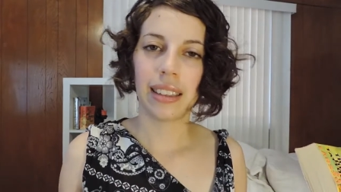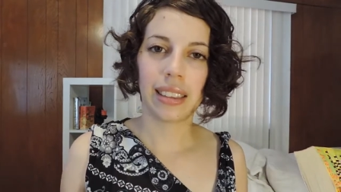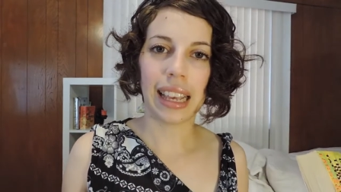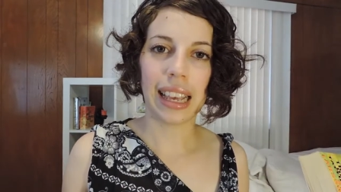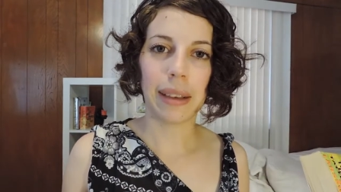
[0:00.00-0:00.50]

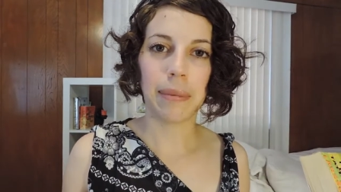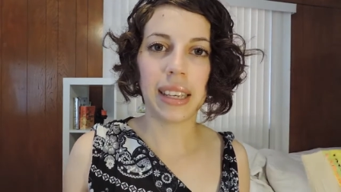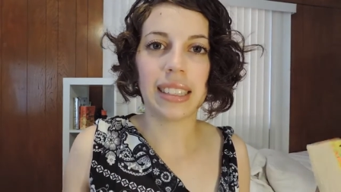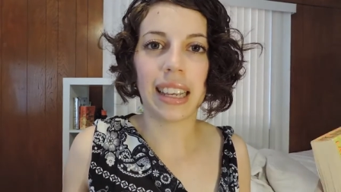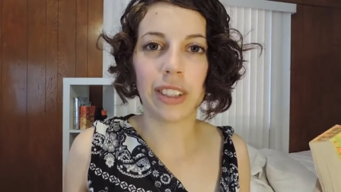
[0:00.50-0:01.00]
but um,
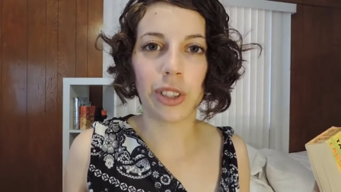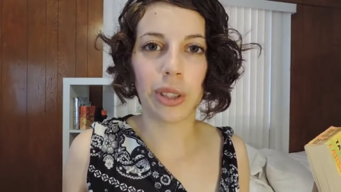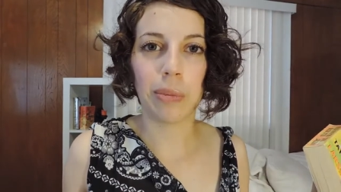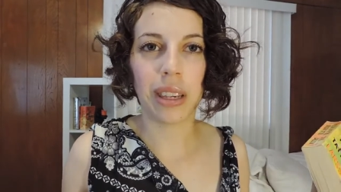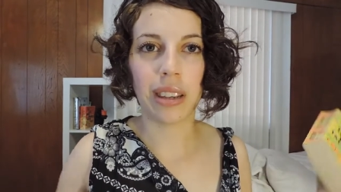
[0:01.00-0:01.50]
is that
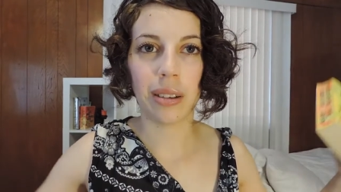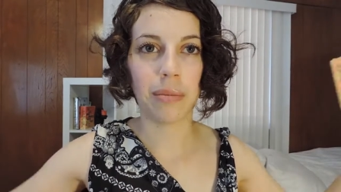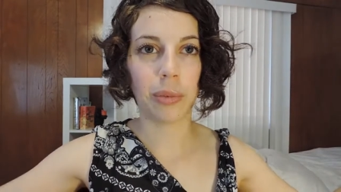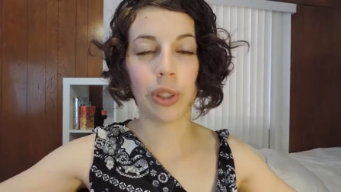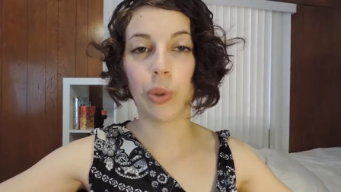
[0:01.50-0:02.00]
just the
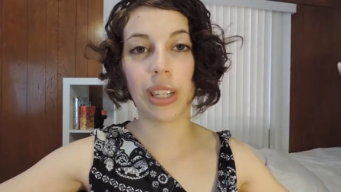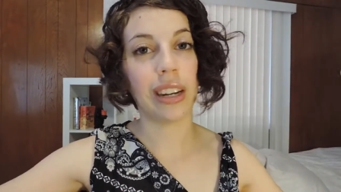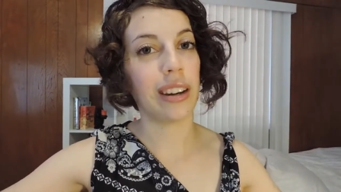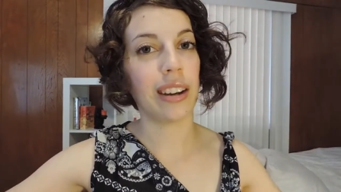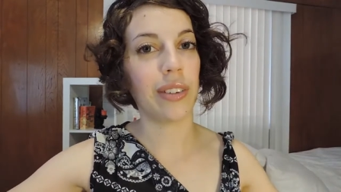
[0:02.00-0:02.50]
medium? Do we
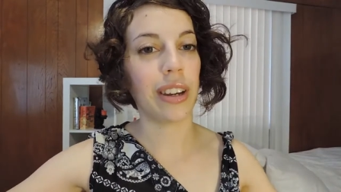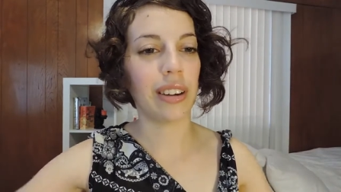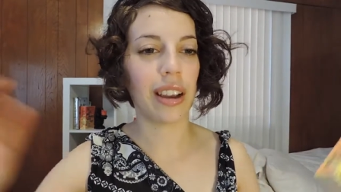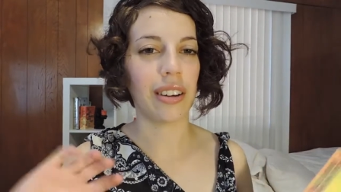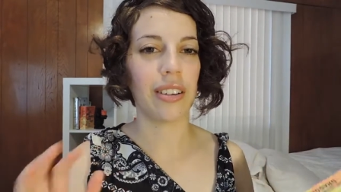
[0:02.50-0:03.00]
need a
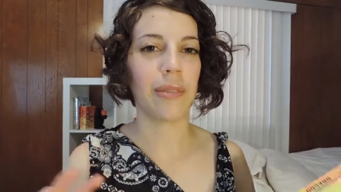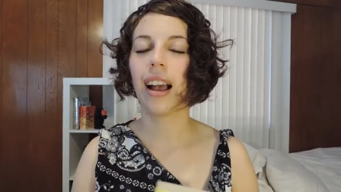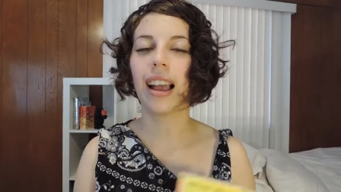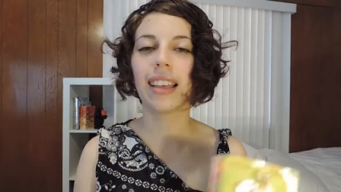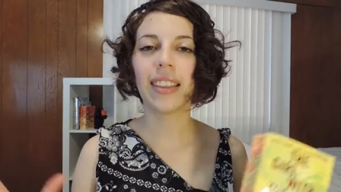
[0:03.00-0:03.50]
narrator? I don't
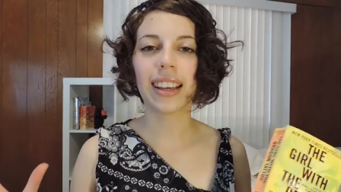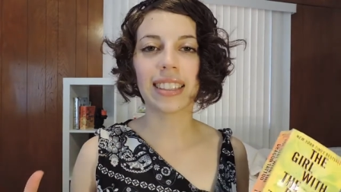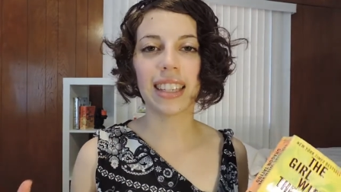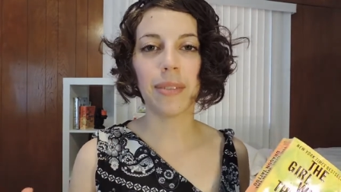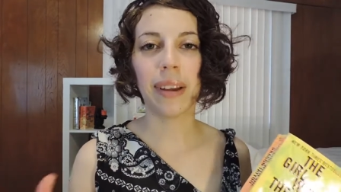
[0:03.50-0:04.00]
know. And like I
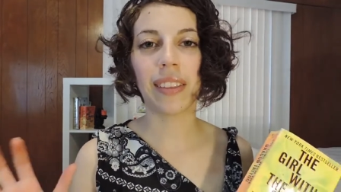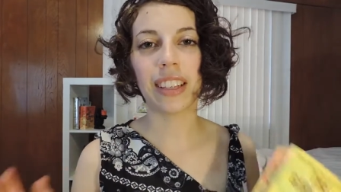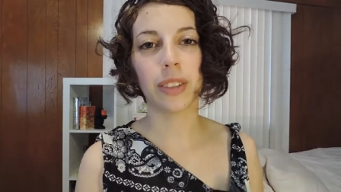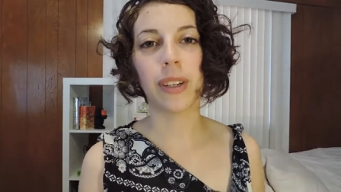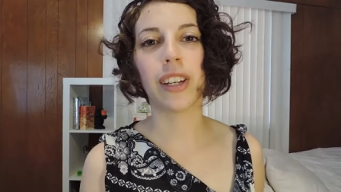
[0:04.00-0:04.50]
said in my
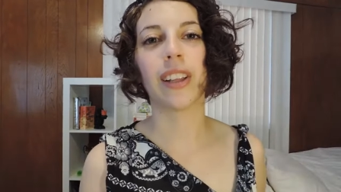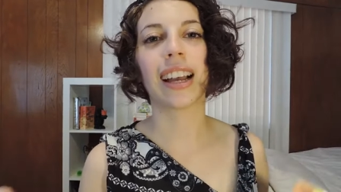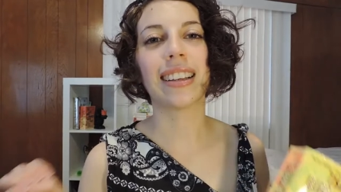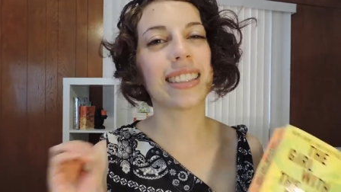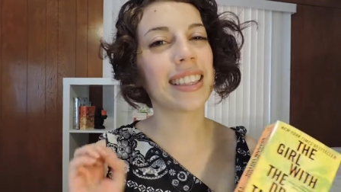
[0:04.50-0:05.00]
last video,
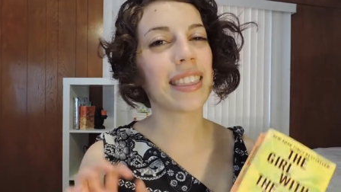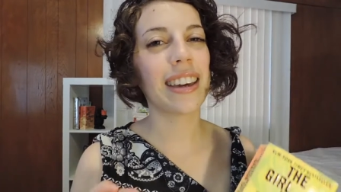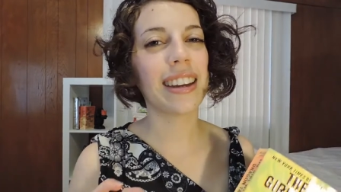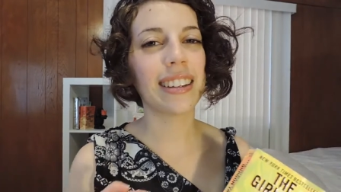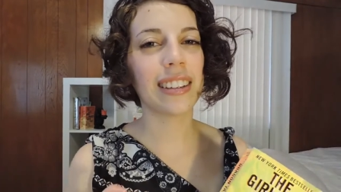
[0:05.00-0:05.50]
like
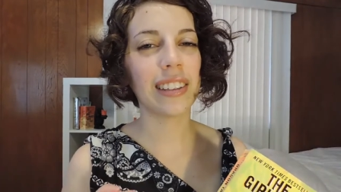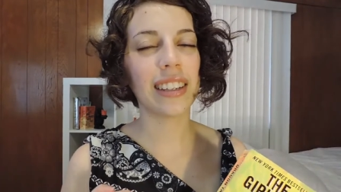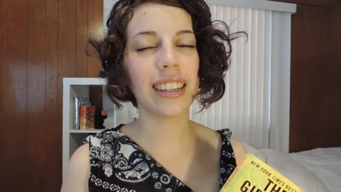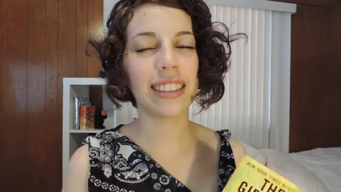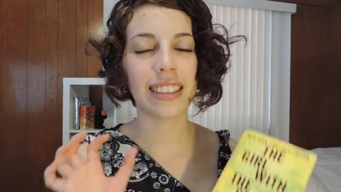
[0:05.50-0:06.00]

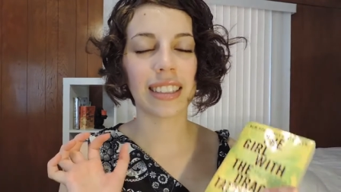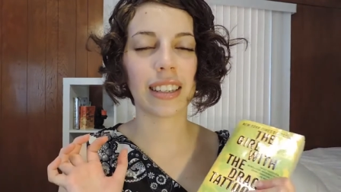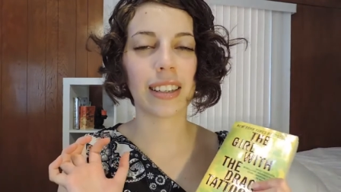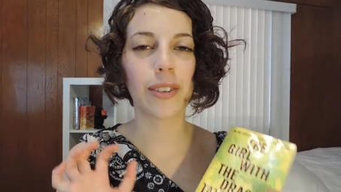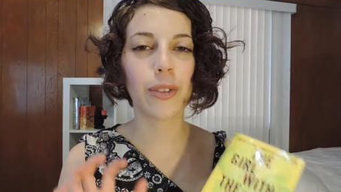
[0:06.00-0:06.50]
aesthetically,
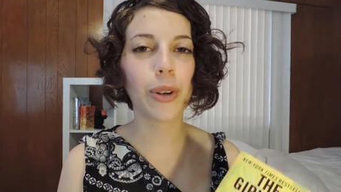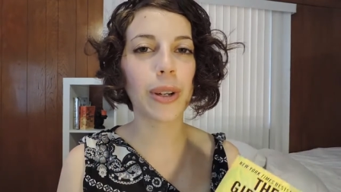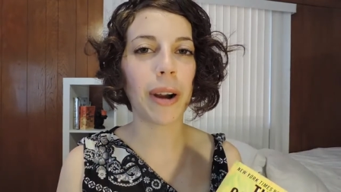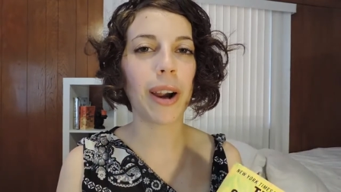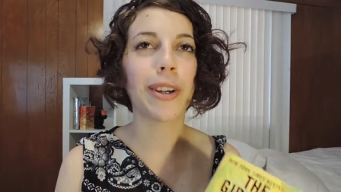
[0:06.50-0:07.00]

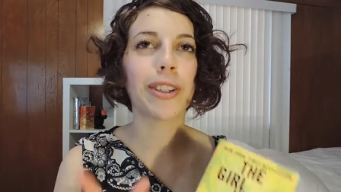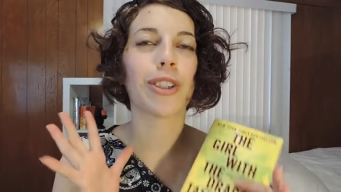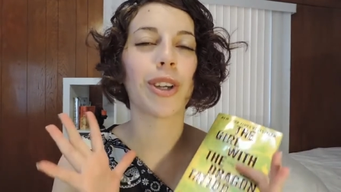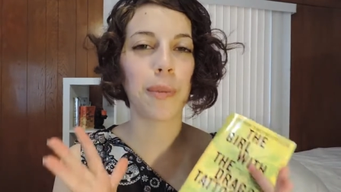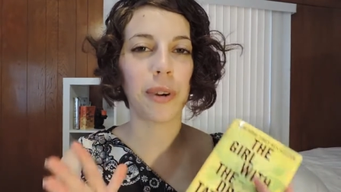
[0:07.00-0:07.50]
Rooney Mara is
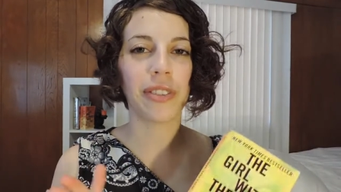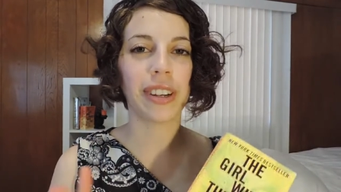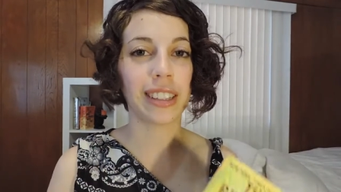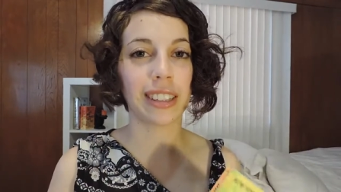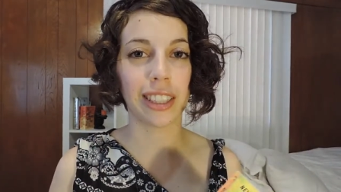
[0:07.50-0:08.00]
so
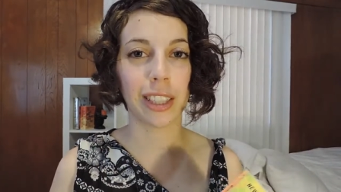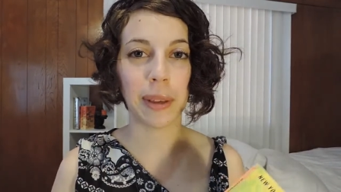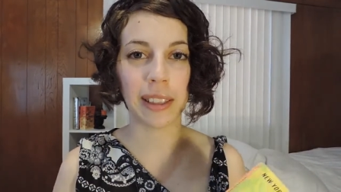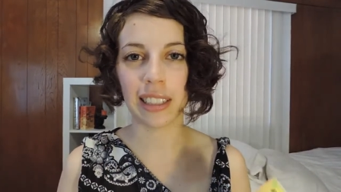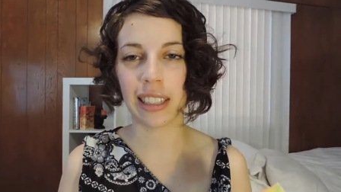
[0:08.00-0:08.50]
perfect as
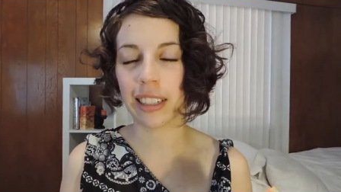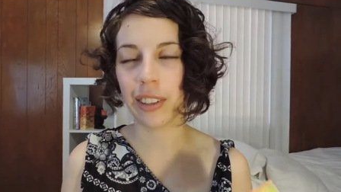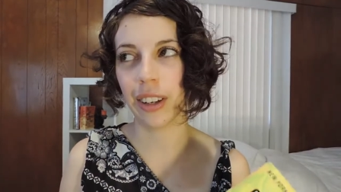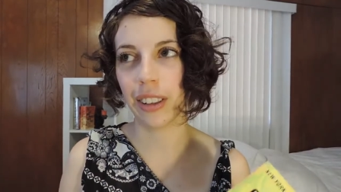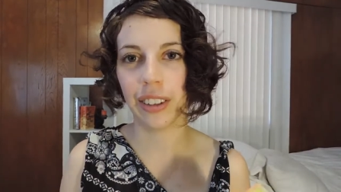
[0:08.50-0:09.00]
Lisbeth
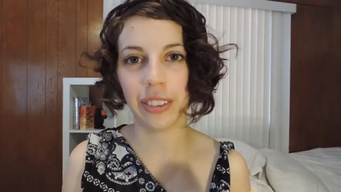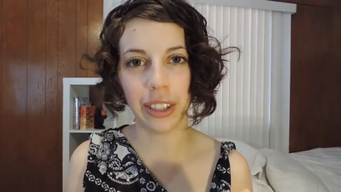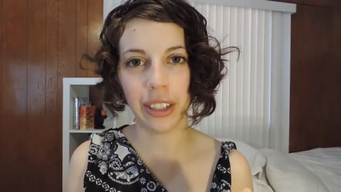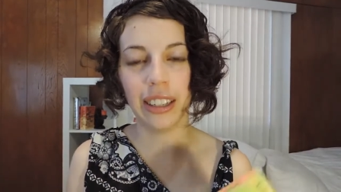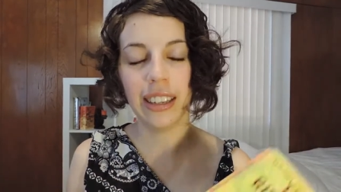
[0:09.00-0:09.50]
Salander. I love
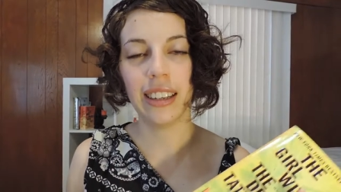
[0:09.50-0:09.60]
her.